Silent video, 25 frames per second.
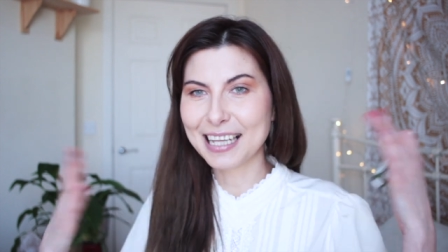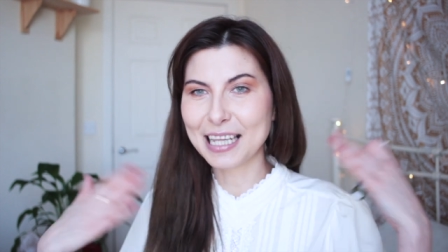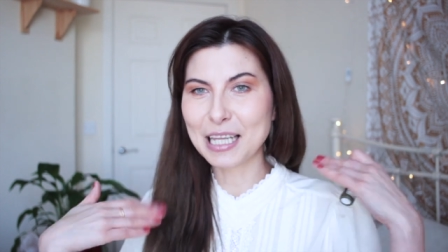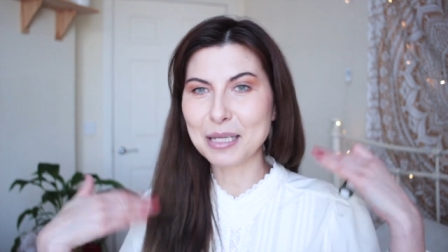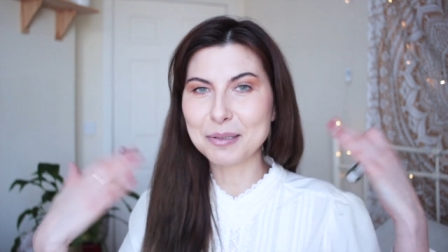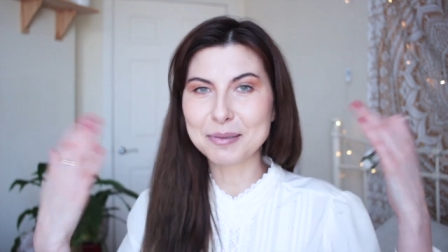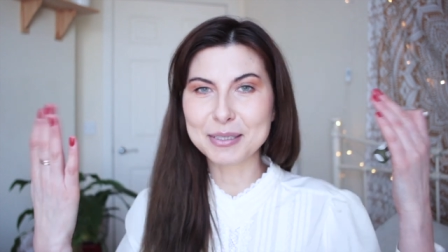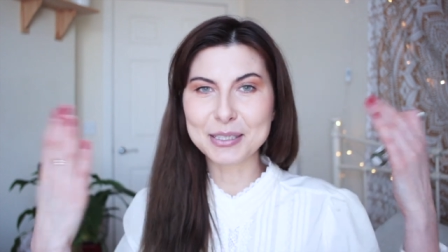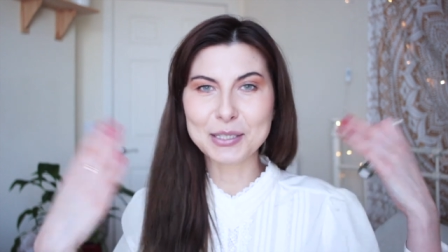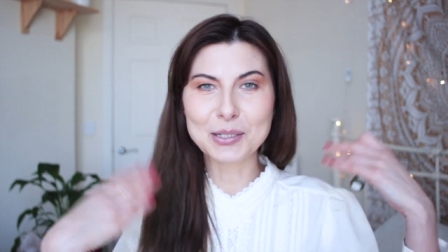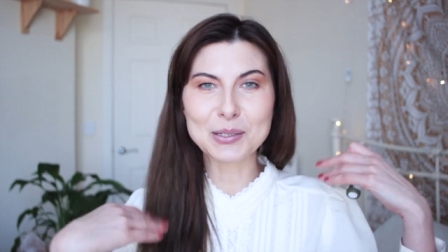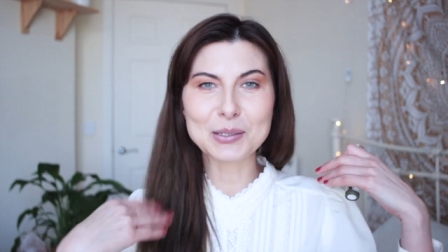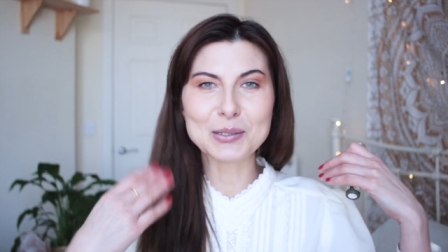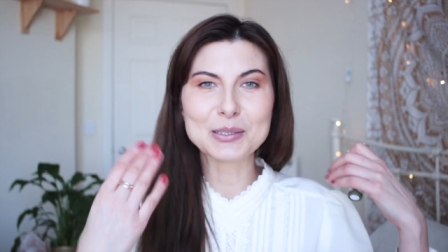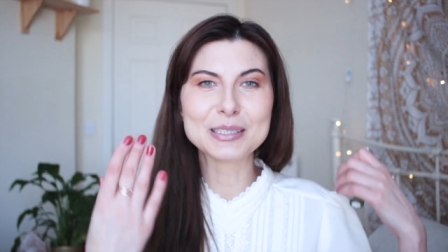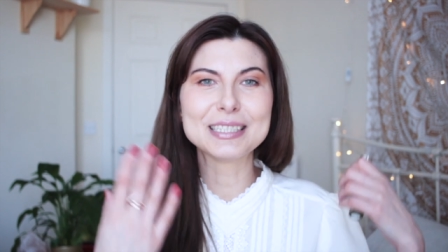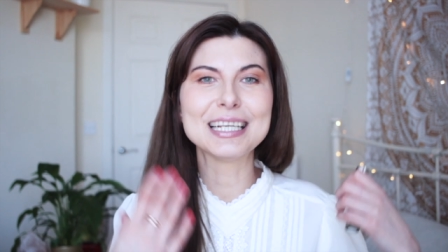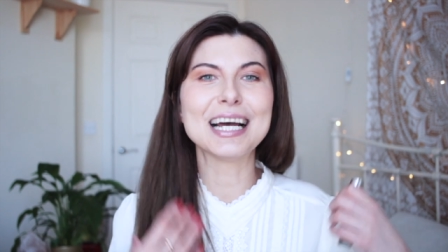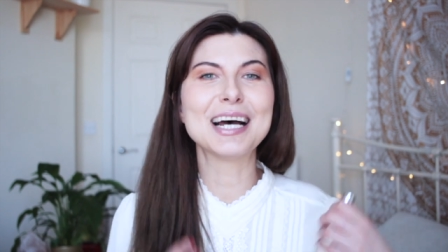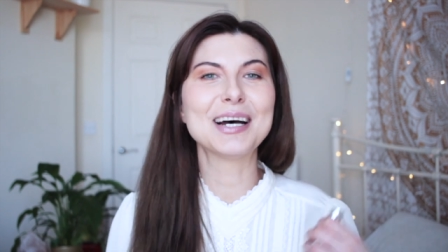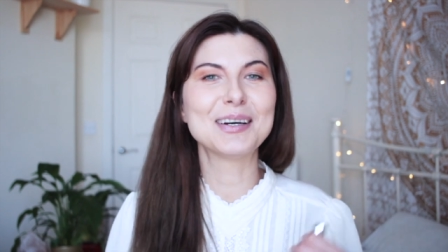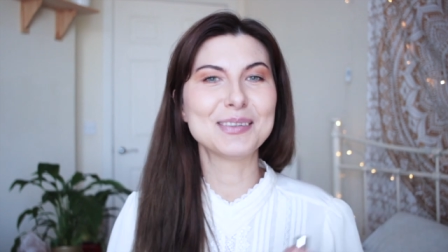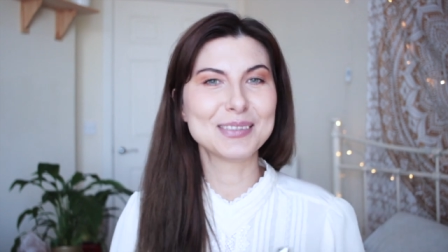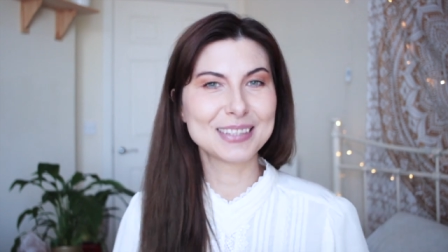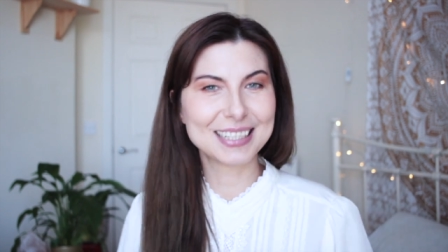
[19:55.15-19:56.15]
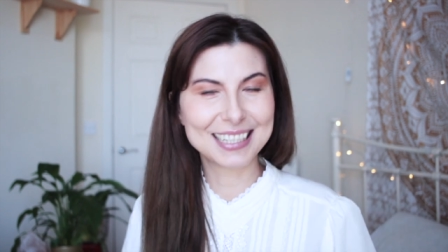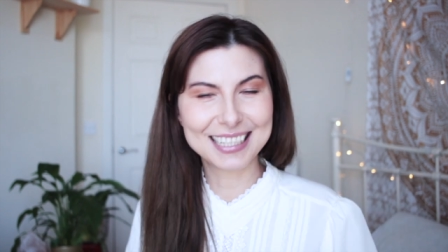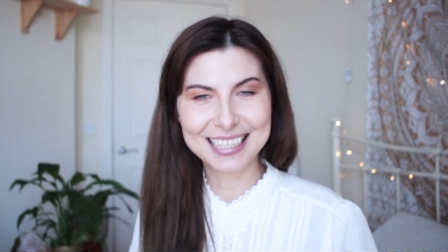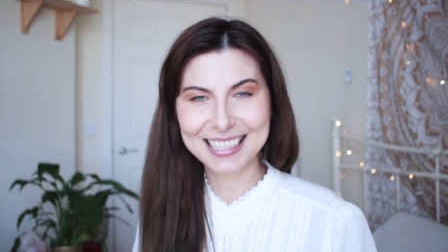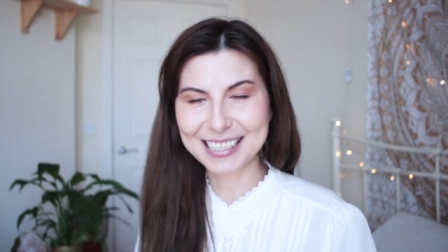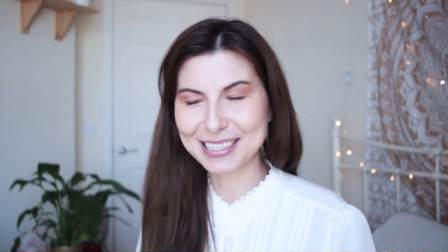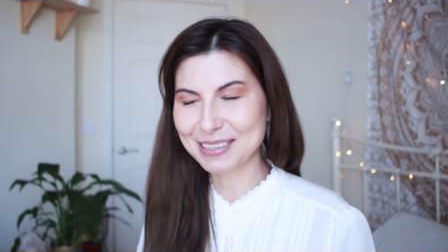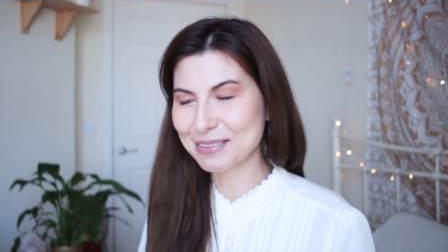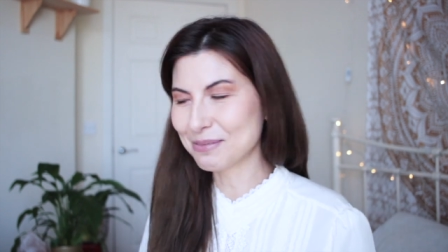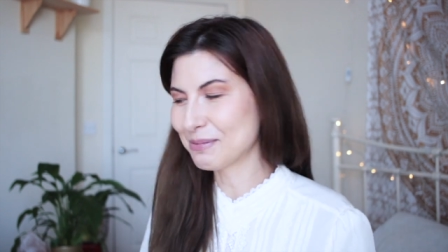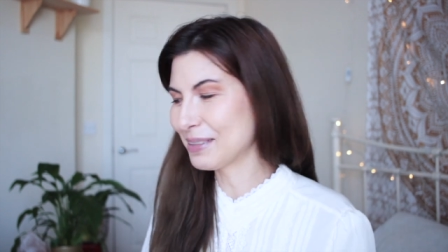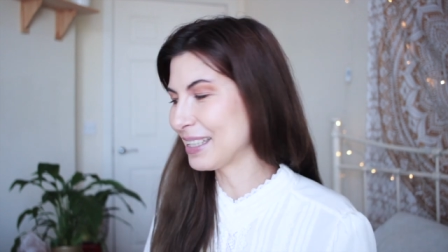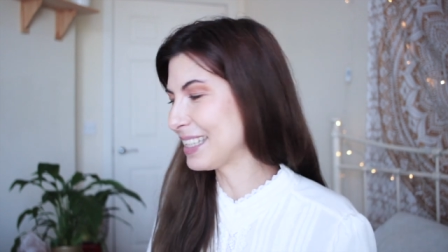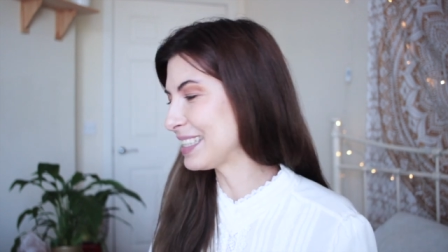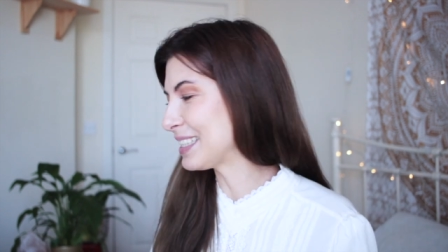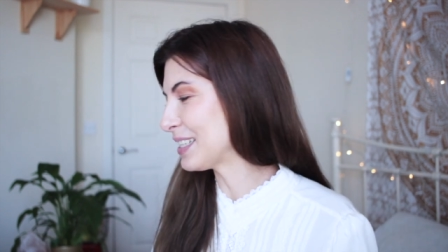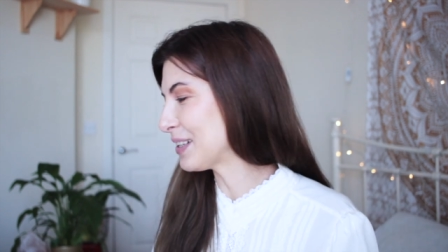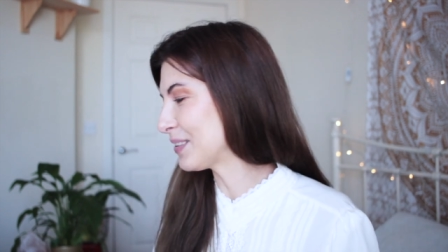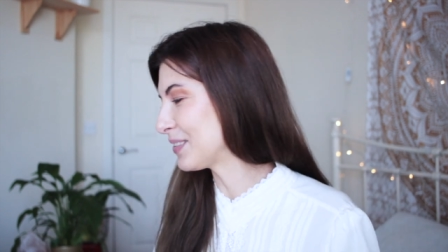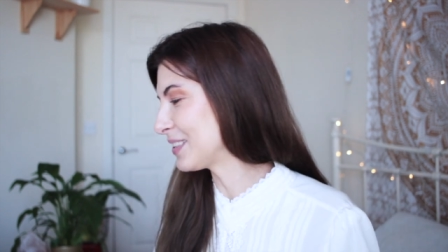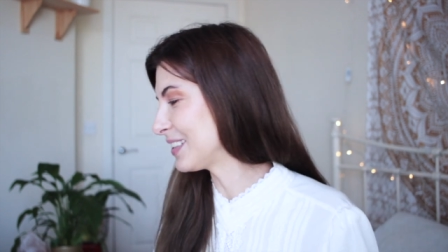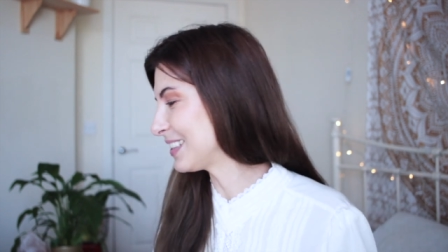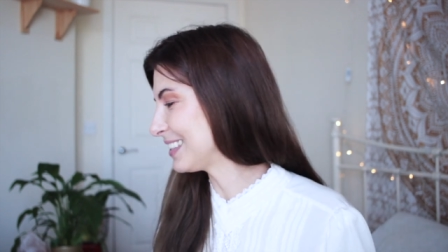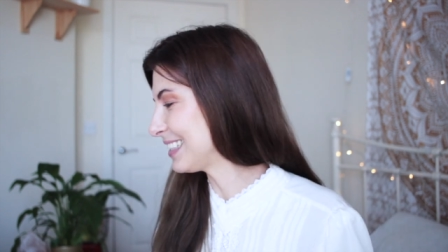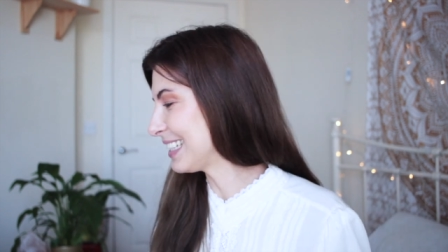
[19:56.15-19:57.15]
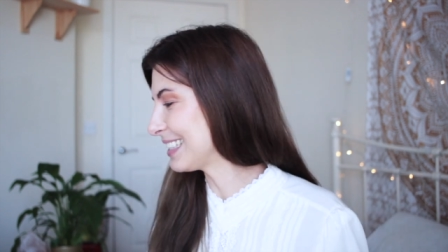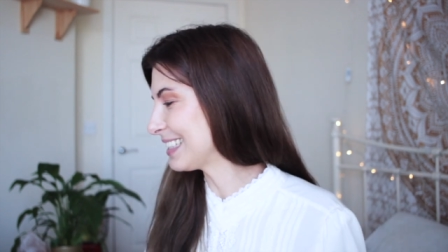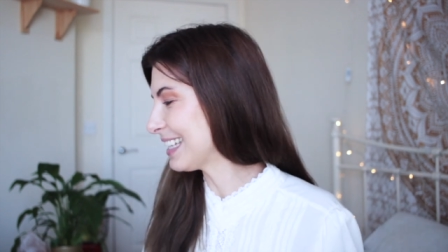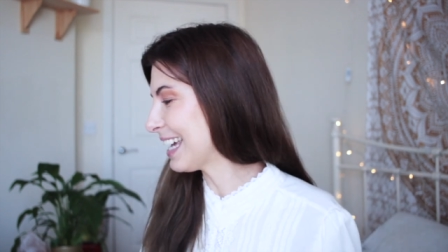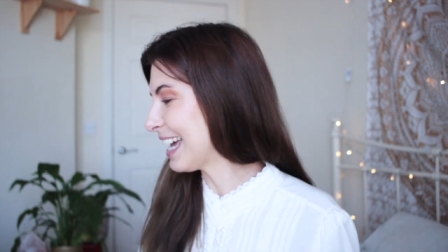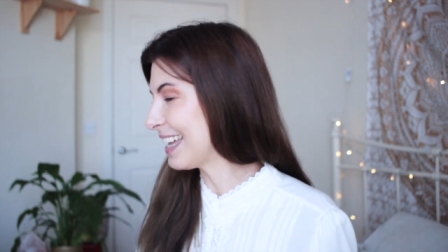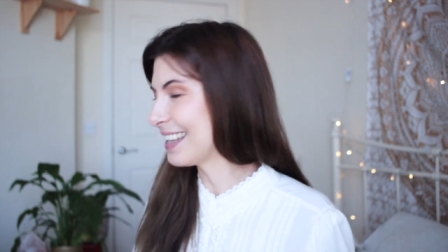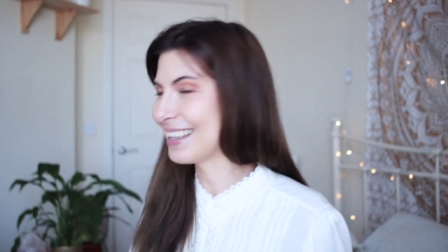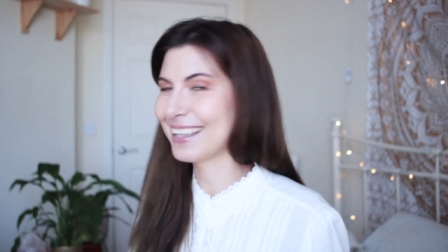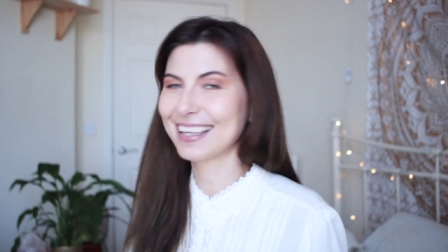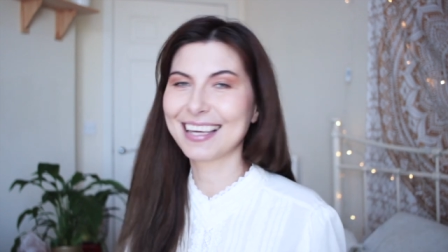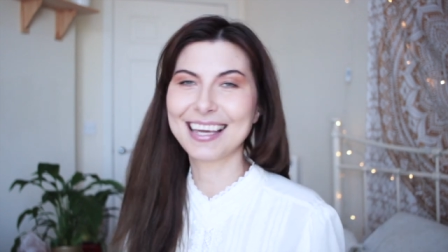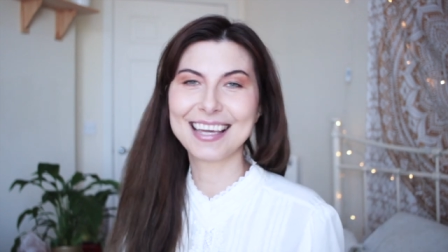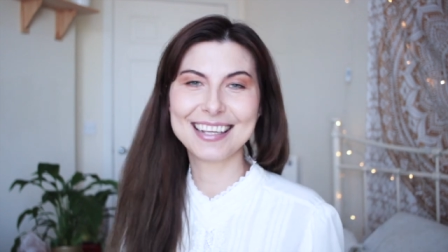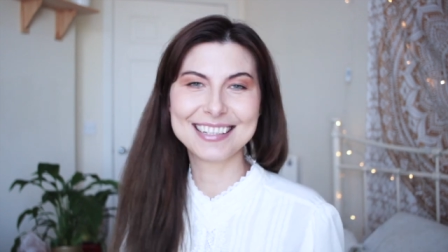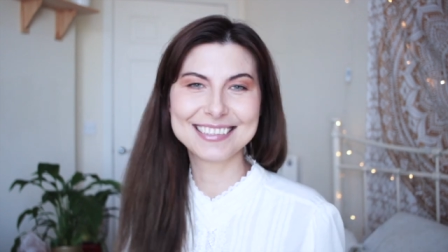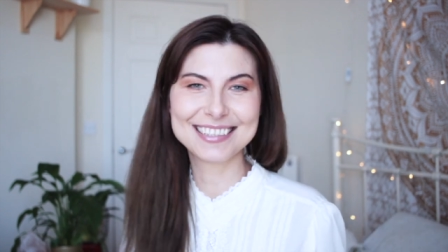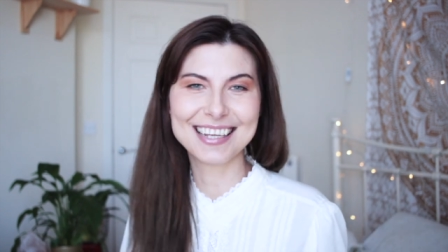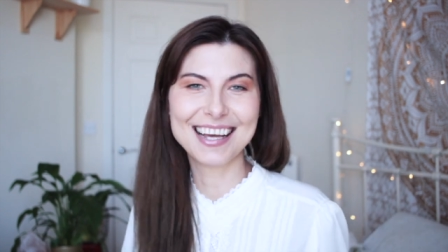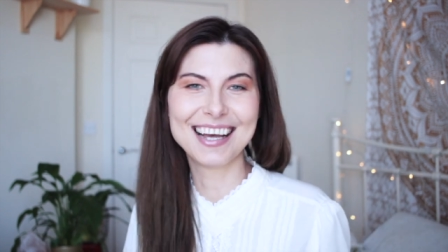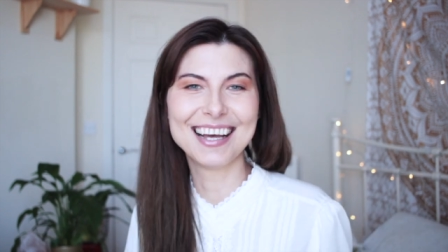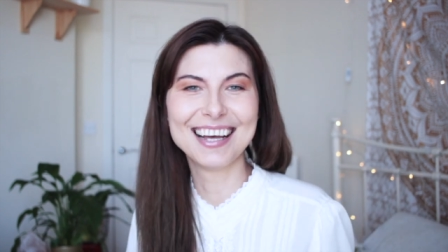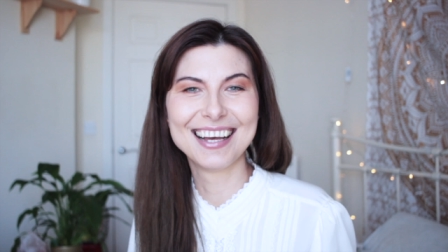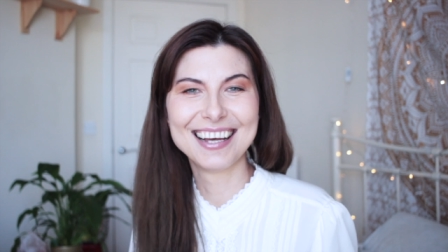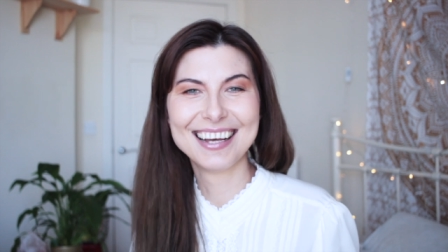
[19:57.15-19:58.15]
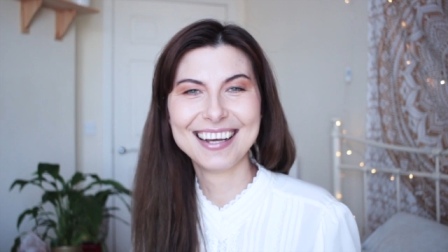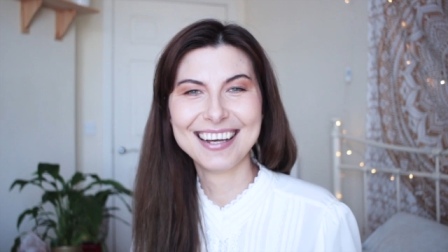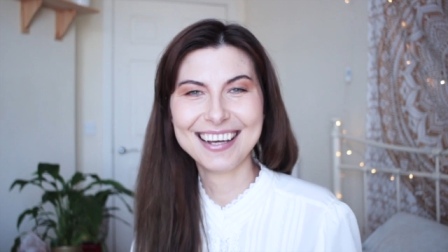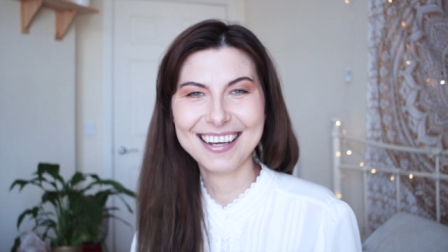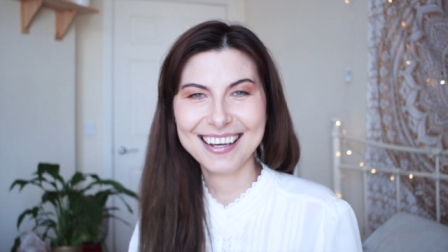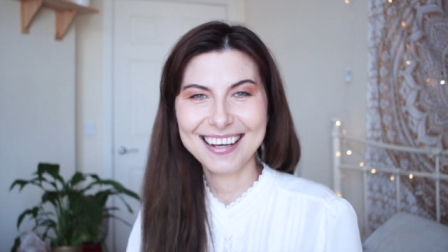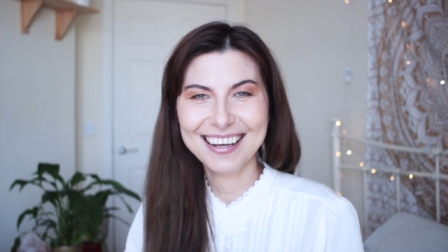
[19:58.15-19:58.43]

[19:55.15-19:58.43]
Let me cool down a little bit after that Anahita